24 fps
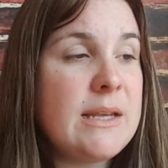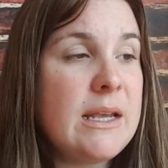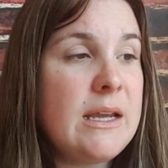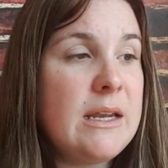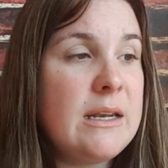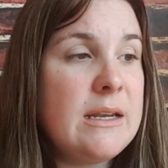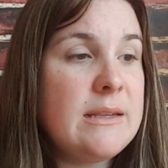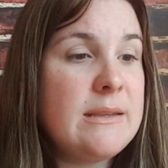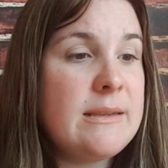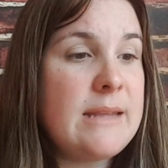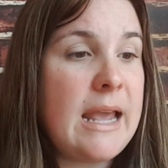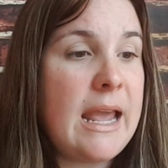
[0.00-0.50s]
I
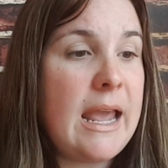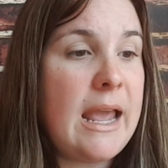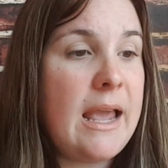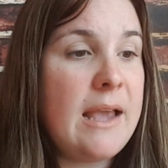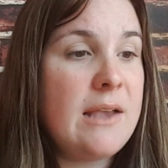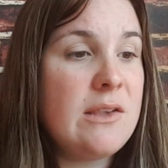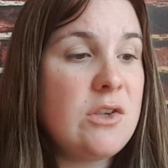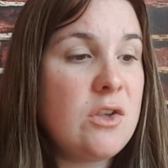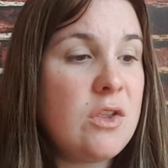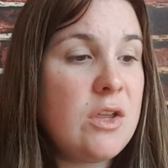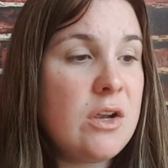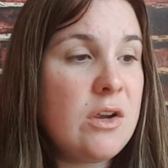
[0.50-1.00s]
going to say?
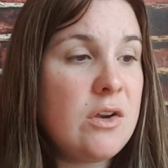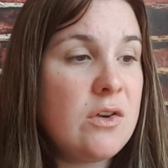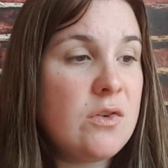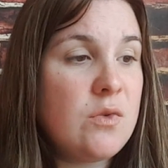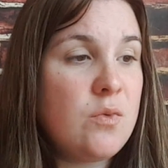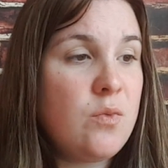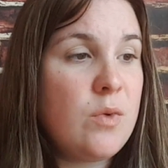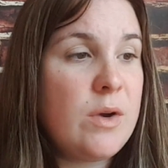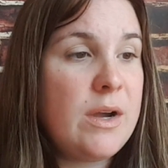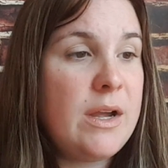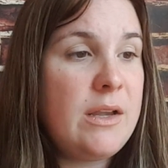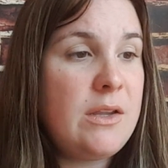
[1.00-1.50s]
So there's
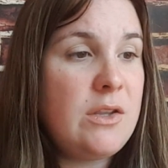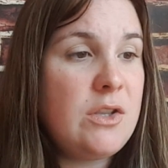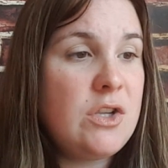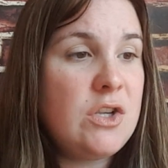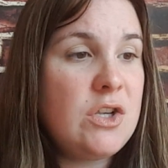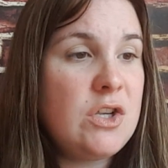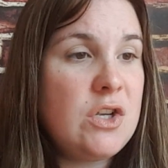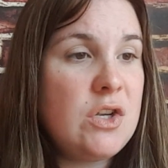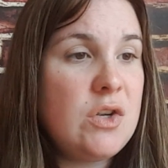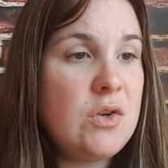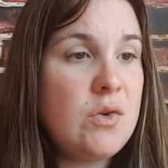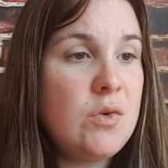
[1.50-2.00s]
1,
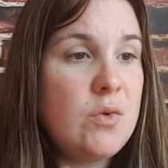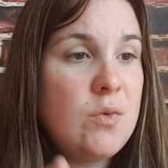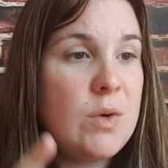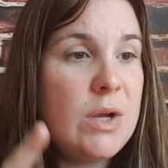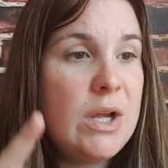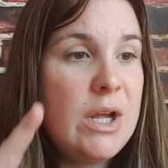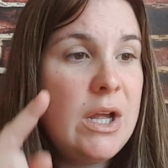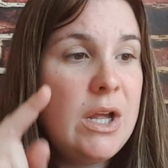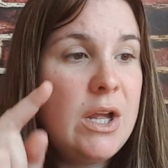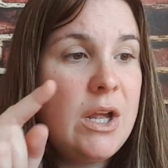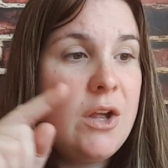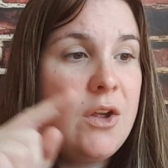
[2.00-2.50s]
2,
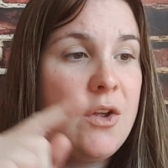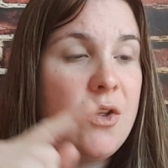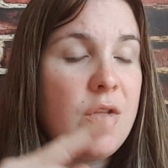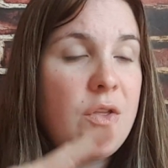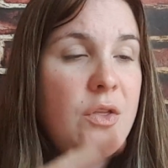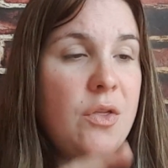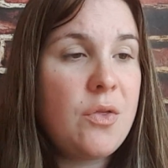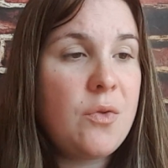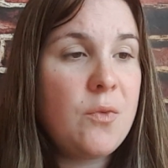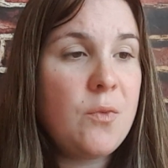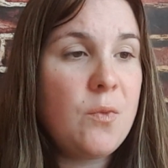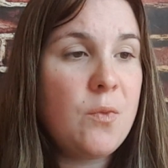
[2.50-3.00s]

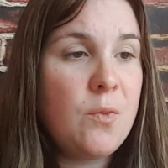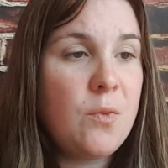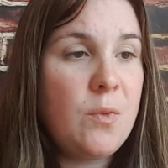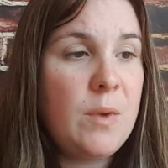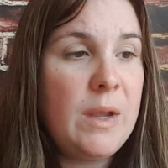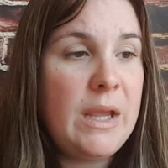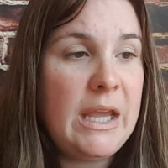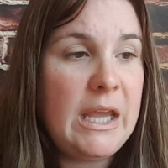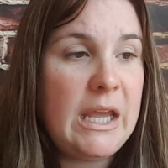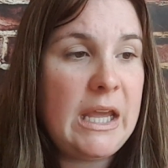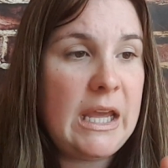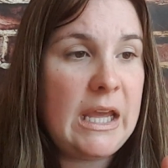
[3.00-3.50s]

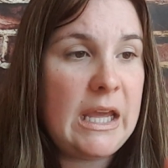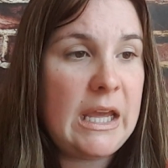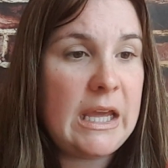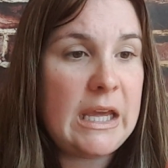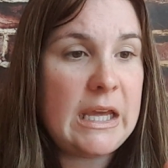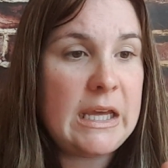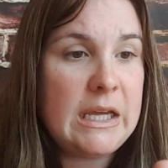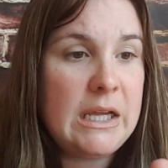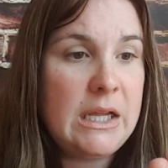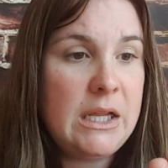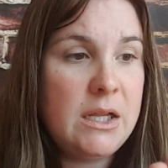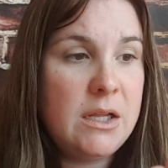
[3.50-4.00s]

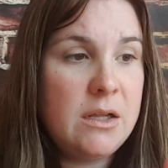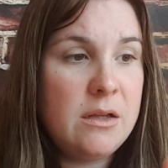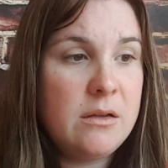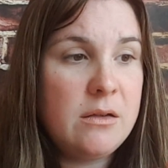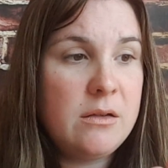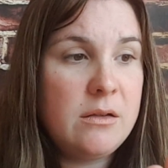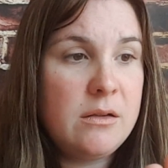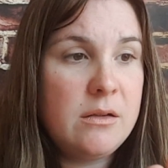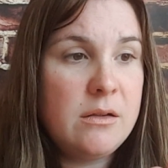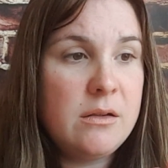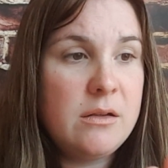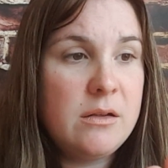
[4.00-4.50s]
3,
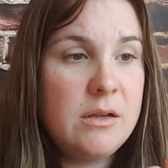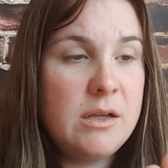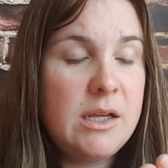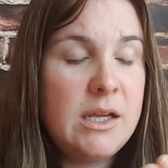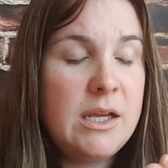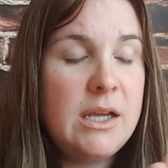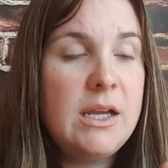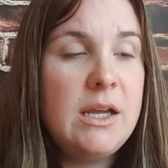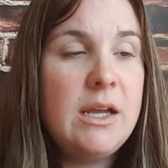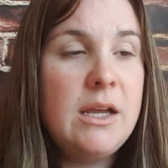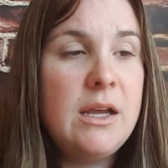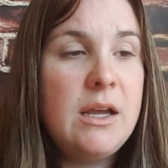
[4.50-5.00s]

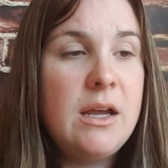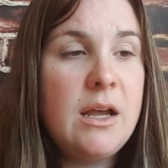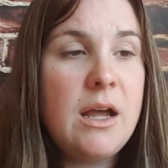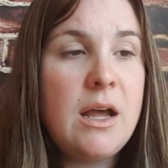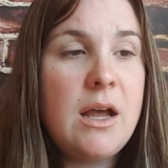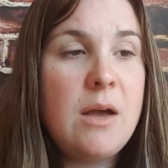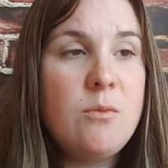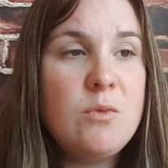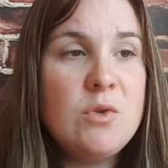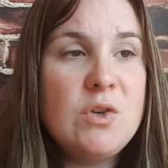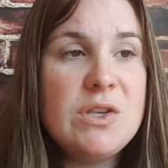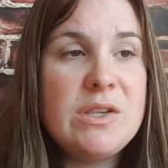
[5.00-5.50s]

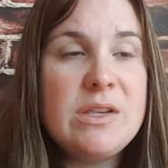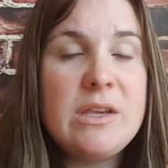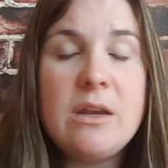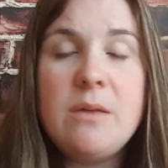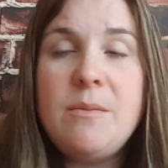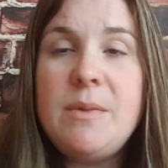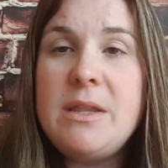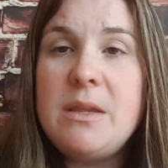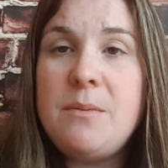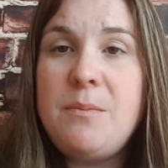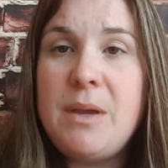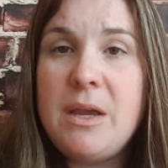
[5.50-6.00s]
which is going to
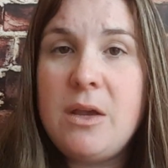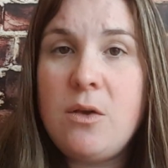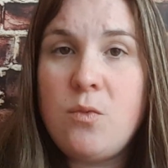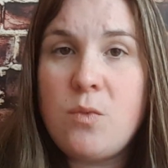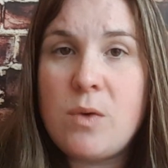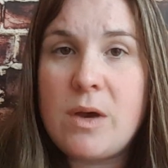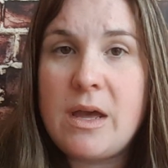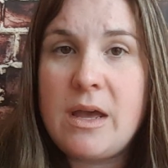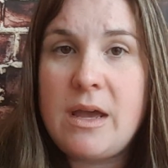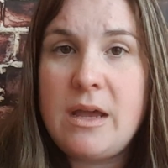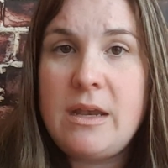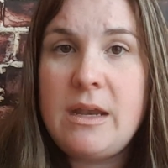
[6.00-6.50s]
be the big
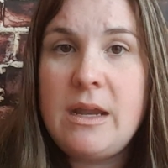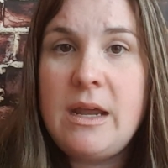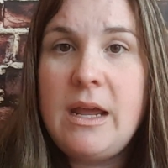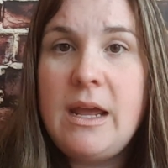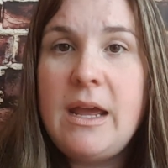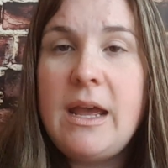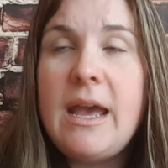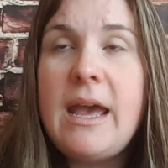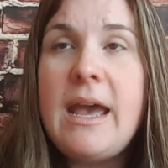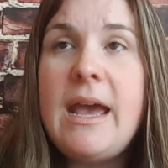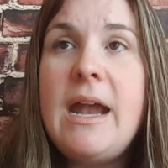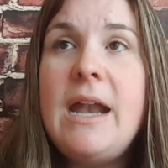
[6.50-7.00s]
one.
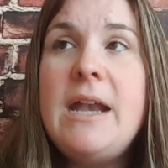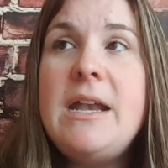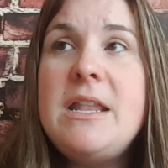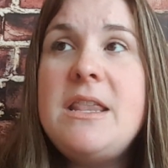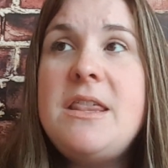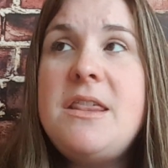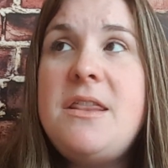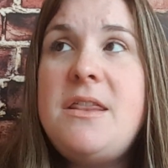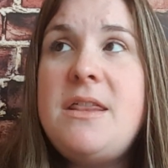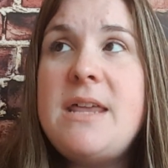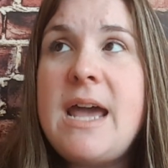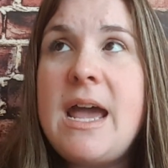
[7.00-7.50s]

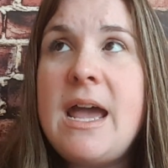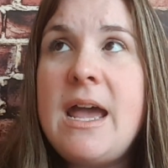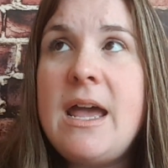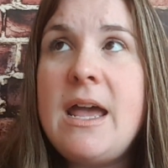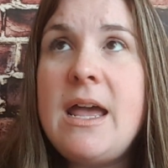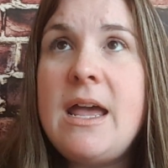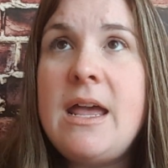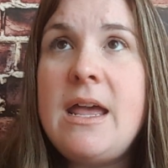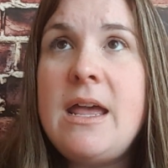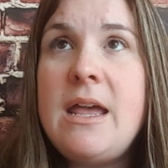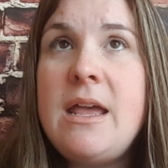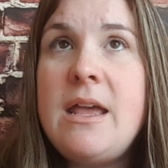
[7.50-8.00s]
And
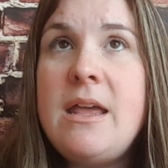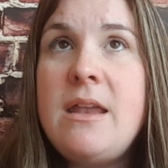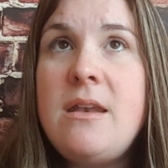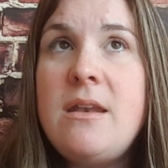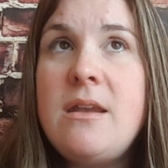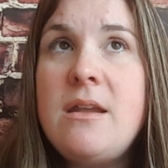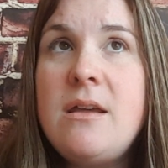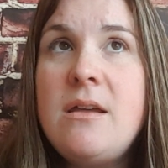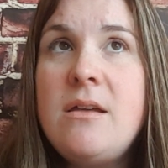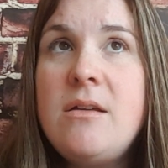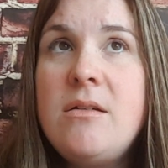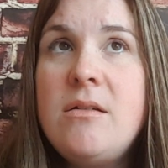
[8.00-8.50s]

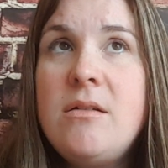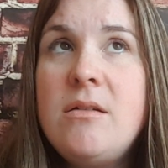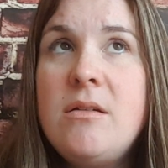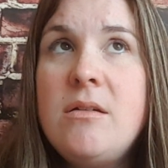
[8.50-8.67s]
then